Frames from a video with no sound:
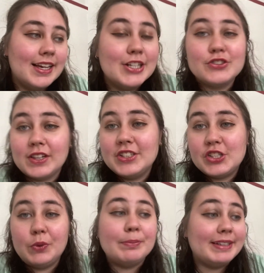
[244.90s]

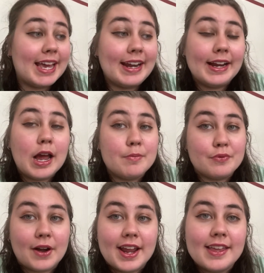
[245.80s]
trilogy will be getting a
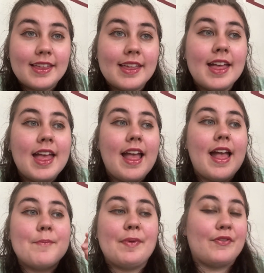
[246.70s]
break
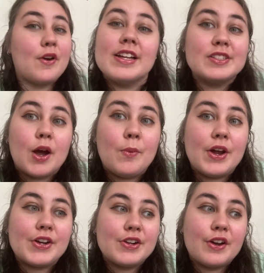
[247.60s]
before I start
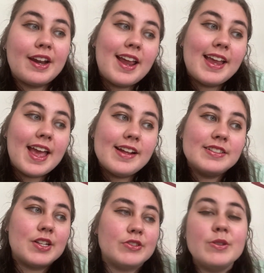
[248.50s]
working on it again.
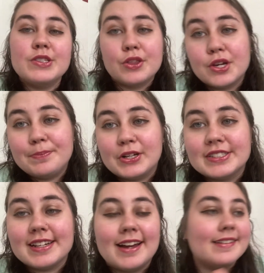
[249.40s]
So as soon as the third book is
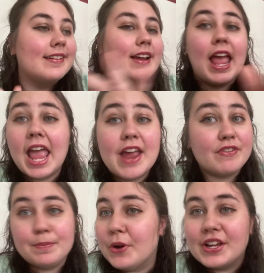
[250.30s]
done,
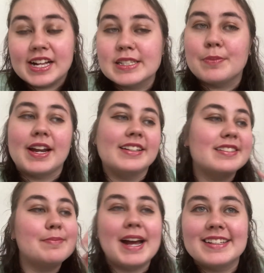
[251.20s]
every book gets a break. It
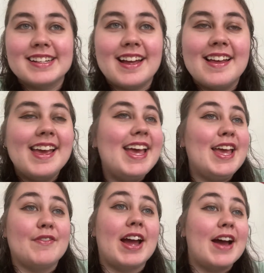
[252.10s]
doesn't matter
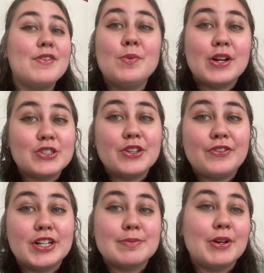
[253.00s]
if I haven't worked on the
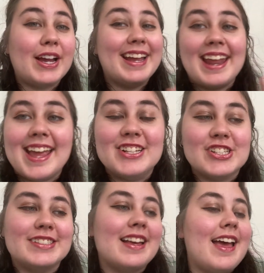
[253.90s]
first book in
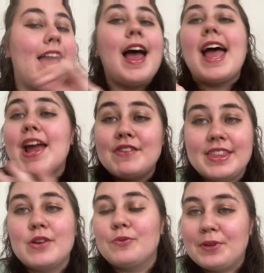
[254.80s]
ages,
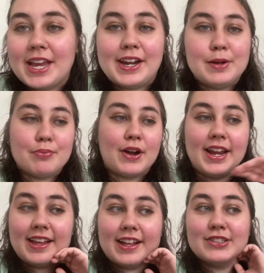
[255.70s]
everything will be getting a
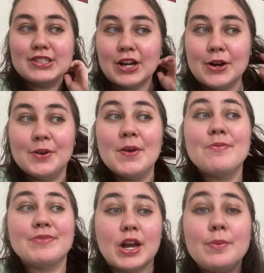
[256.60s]
break. So
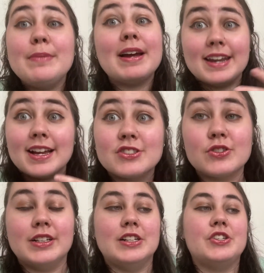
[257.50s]
that will be my next
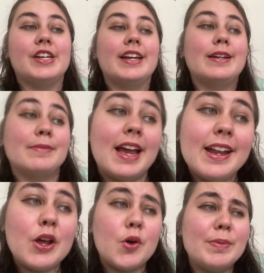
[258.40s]
trilogy, and I'm
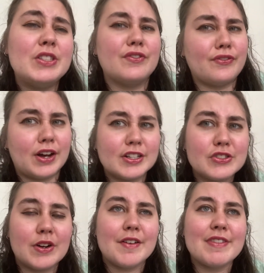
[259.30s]
kind of hoping to fast
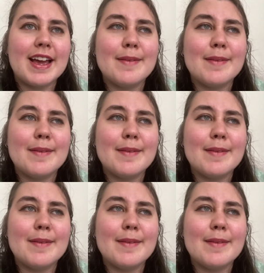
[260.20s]
draft that,